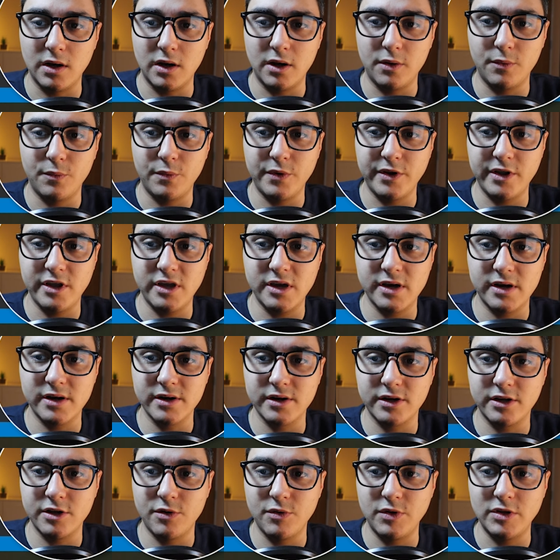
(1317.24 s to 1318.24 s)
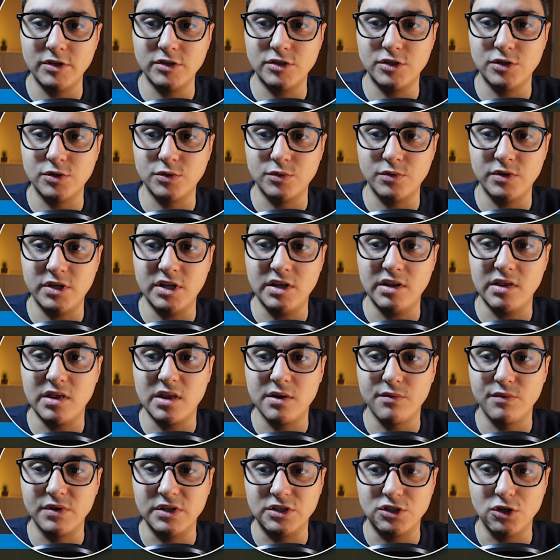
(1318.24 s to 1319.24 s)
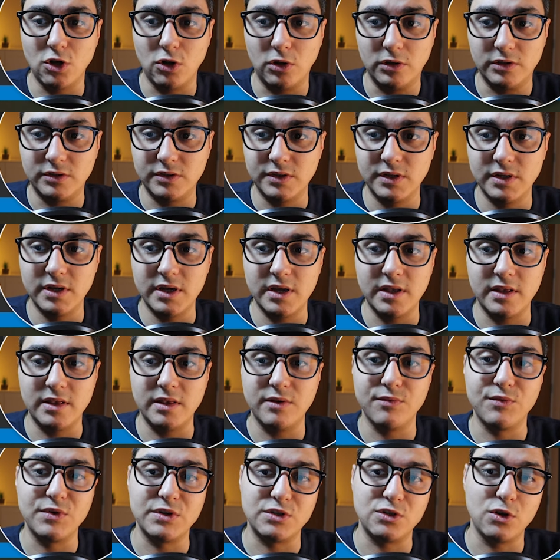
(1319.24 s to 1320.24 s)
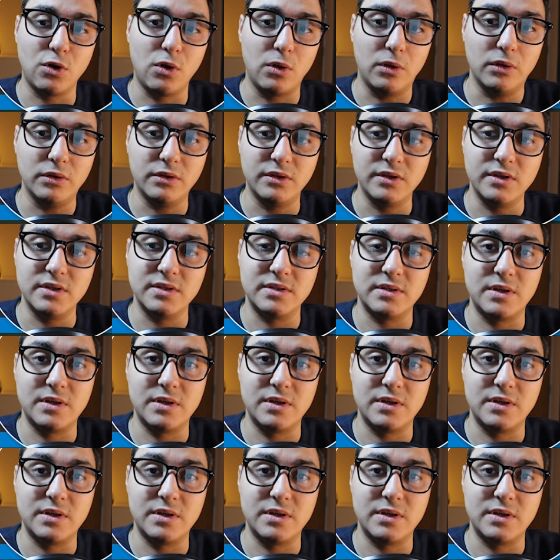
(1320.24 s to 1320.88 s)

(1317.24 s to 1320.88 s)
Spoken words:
we are going to need the result, and the result is